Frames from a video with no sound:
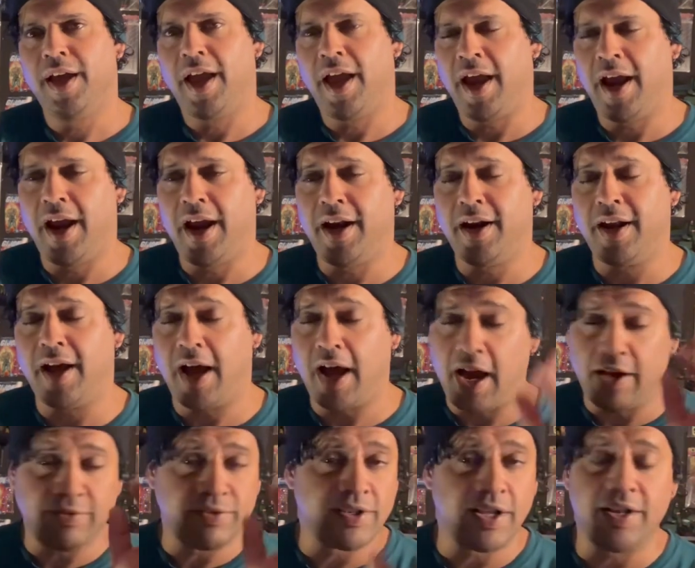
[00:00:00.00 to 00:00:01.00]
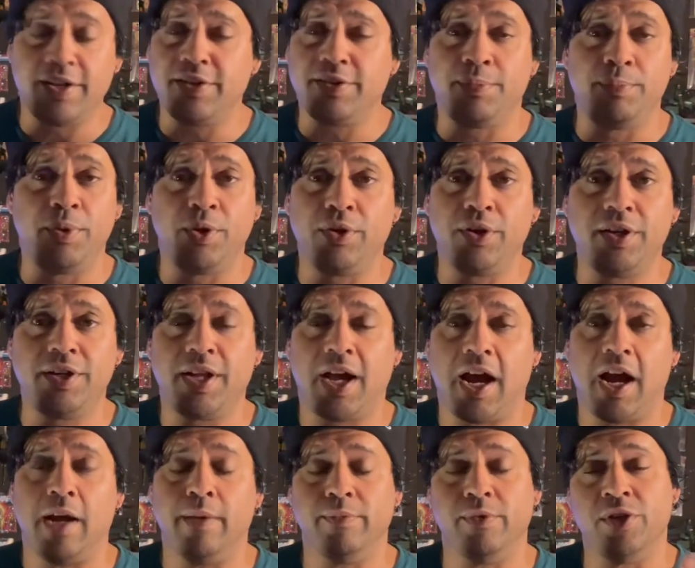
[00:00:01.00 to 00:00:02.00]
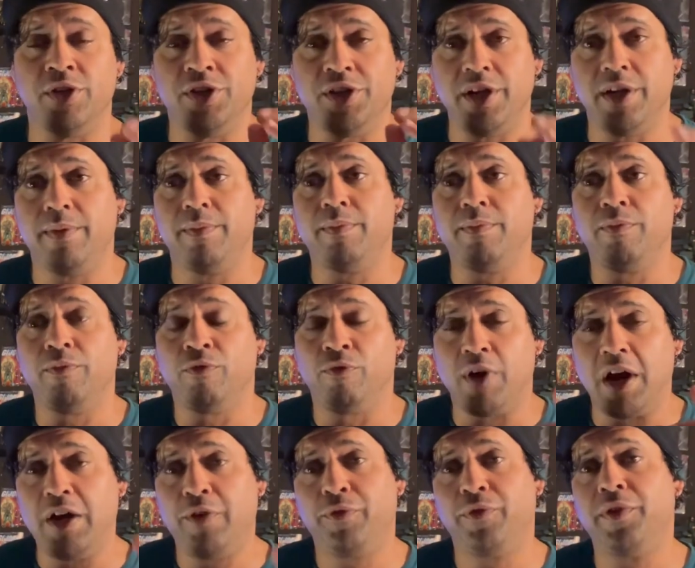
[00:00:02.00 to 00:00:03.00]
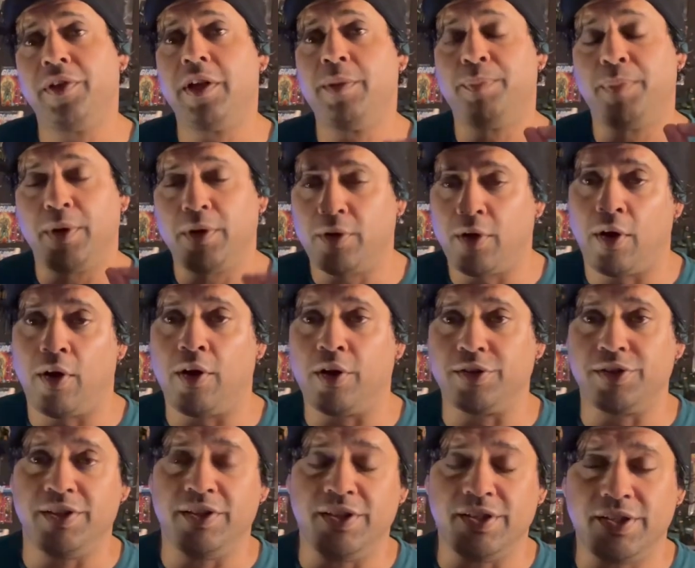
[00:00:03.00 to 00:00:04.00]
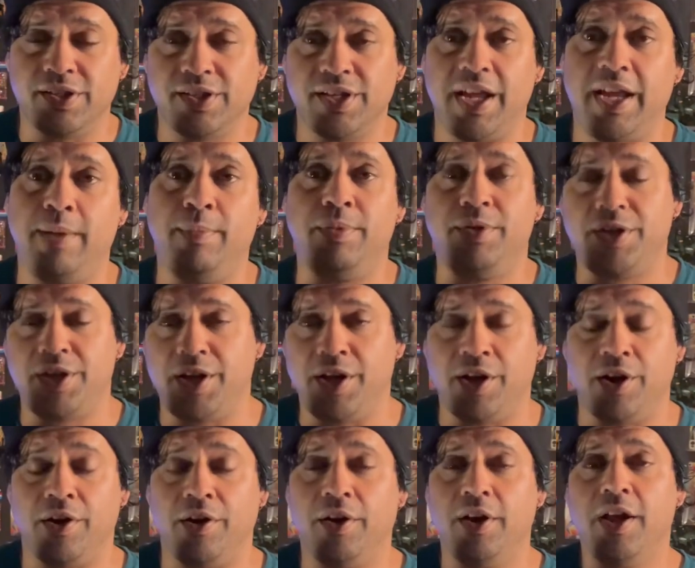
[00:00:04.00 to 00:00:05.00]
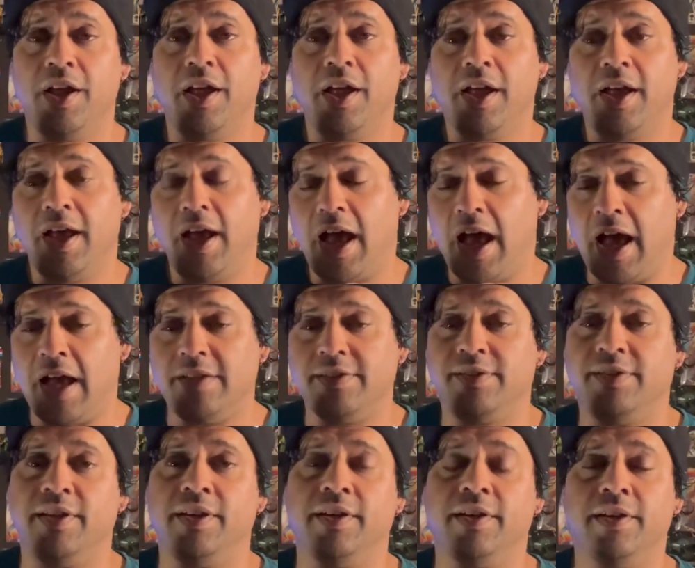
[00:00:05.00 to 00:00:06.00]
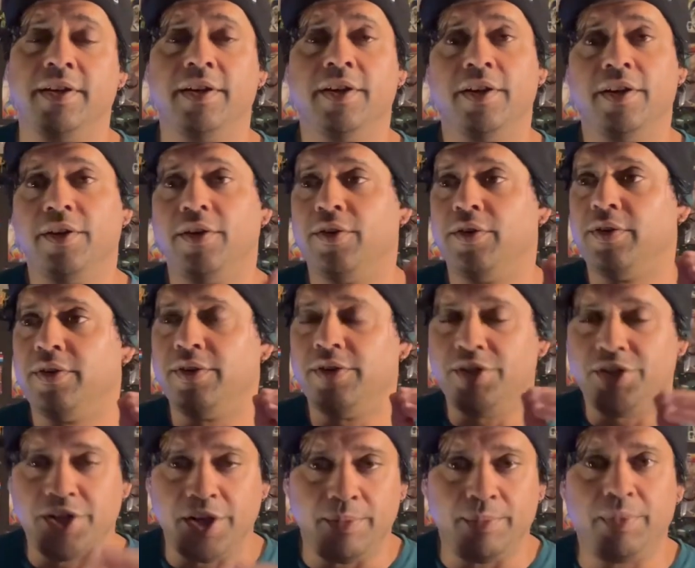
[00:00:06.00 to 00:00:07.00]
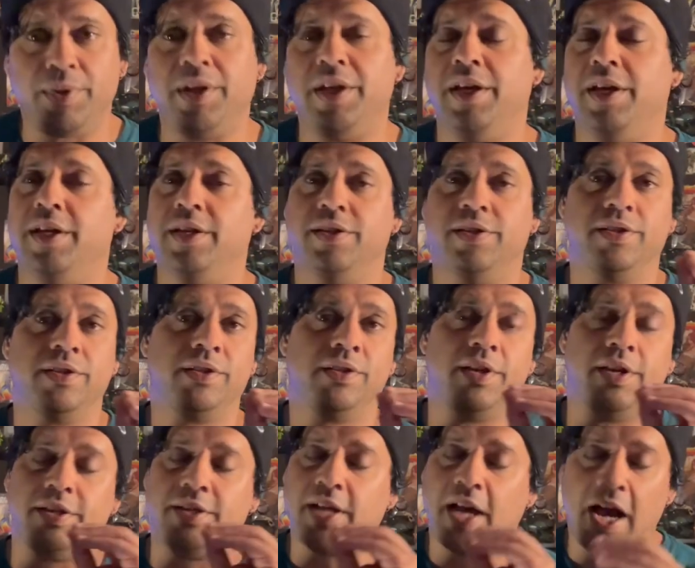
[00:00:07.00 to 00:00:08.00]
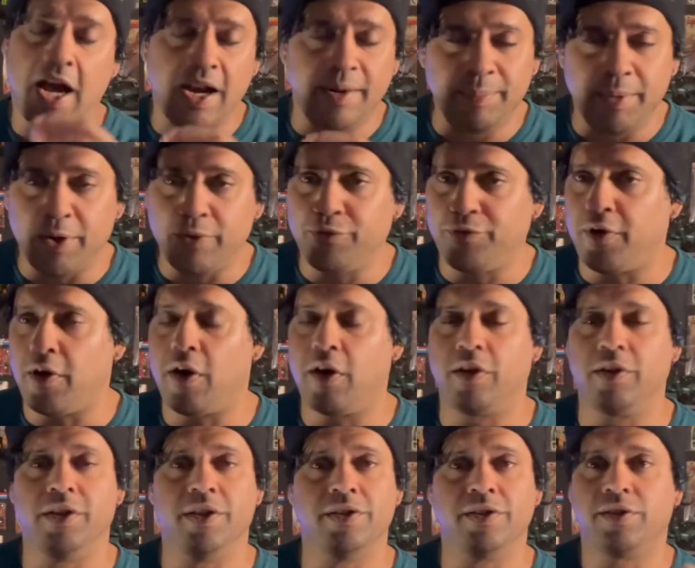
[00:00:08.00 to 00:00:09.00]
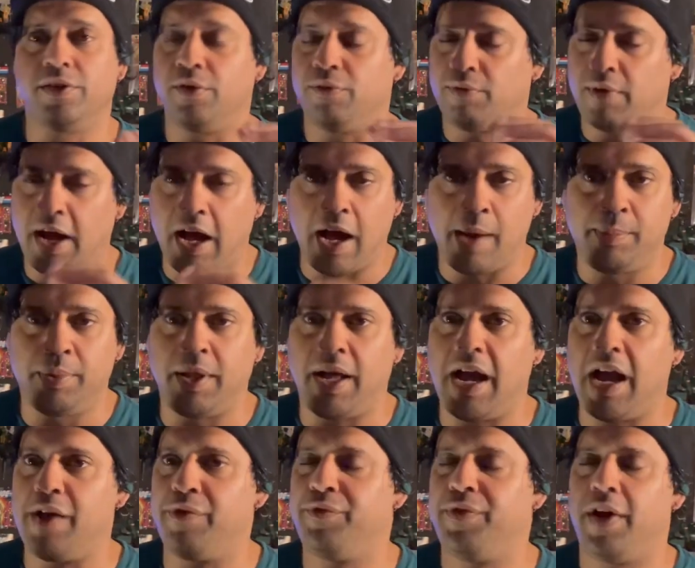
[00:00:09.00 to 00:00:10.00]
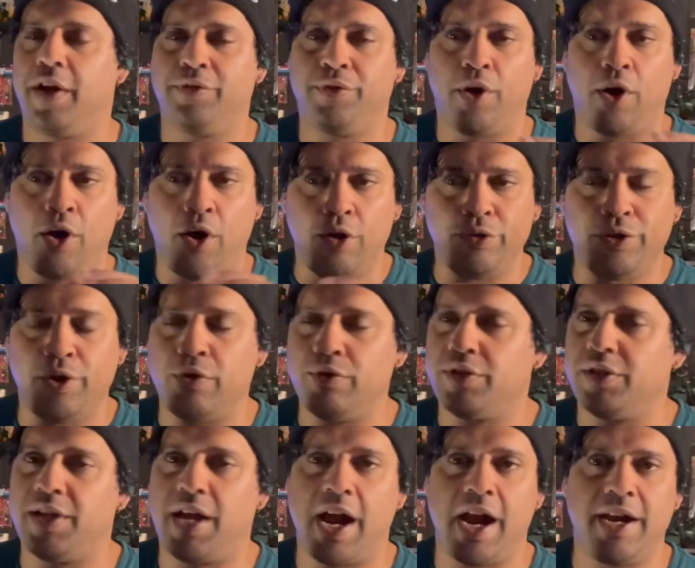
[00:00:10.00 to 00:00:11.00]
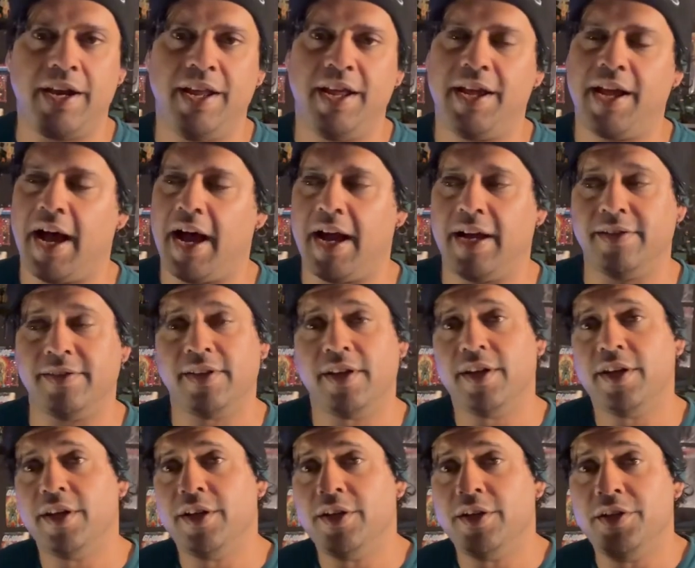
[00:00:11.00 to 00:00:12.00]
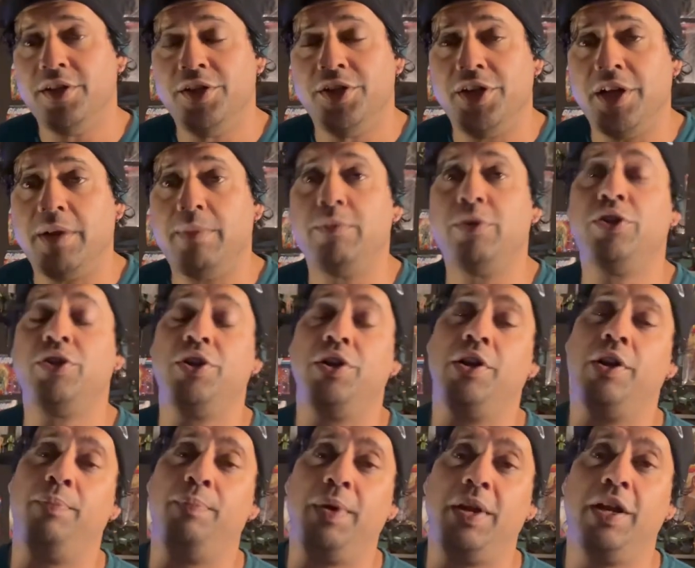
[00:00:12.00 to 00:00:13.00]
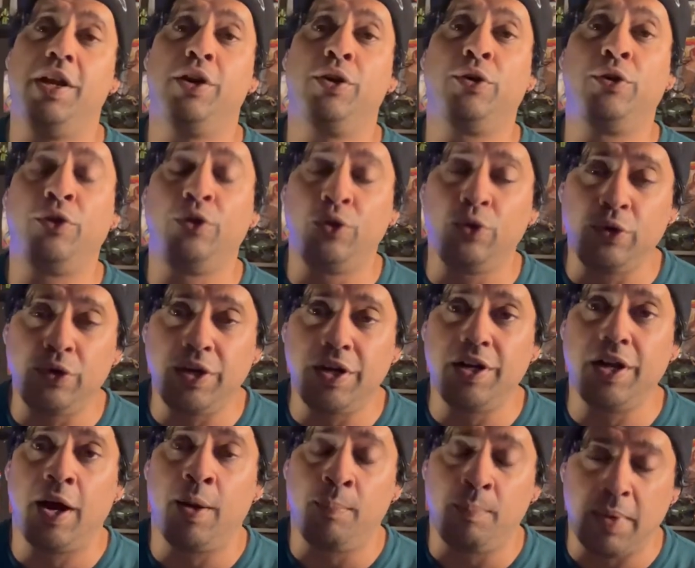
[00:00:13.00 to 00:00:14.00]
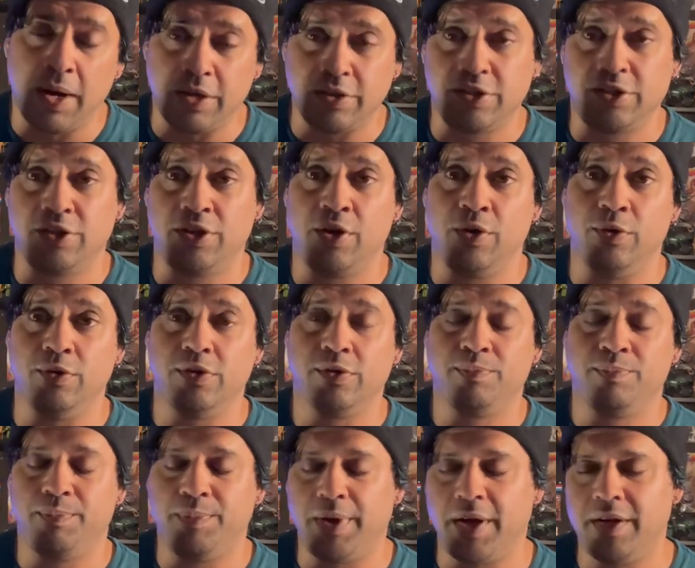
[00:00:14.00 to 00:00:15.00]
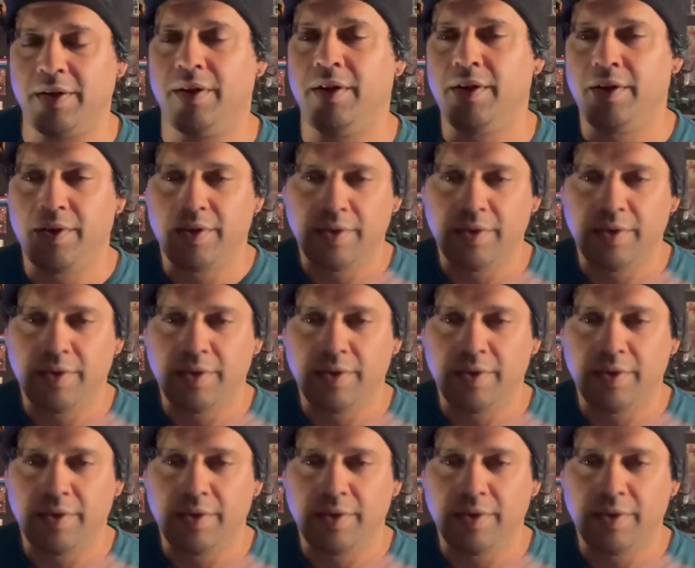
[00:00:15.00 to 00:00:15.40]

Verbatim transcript: And I've said this a million times, Jim rightfully belongs in the same tier as the Jim Lees, the Todd McFarlanes, the Rob Liefeld, all those ninety guys. Jim should have been included amongst those. But